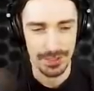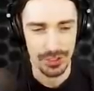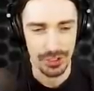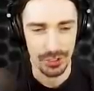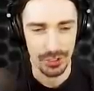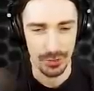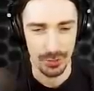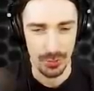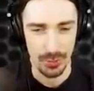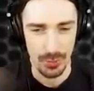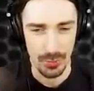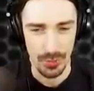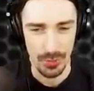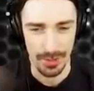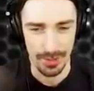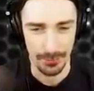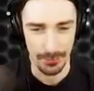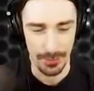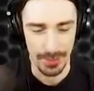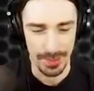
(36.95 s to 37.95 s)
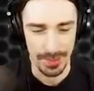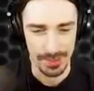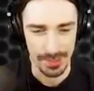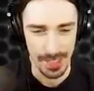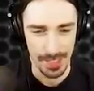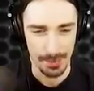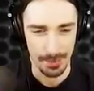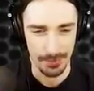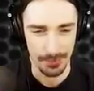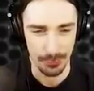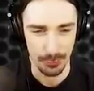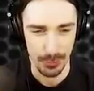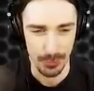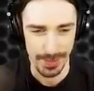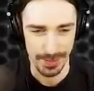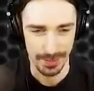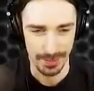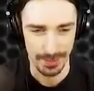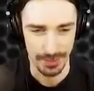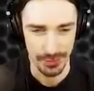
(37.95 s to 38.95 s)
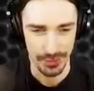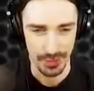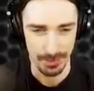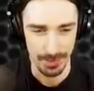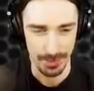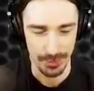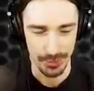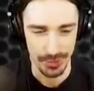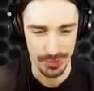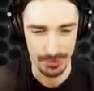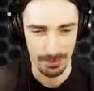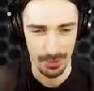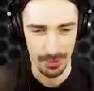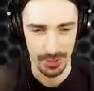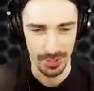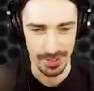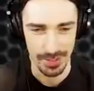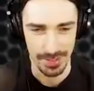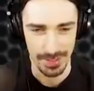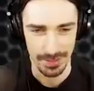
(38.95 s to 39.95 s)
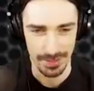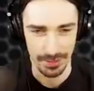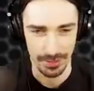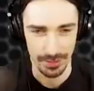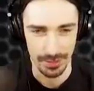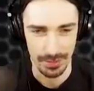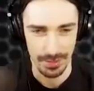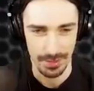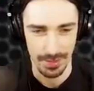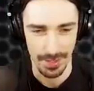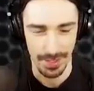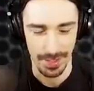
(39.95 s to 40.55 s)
two of this type of wheel to build your motorcycle,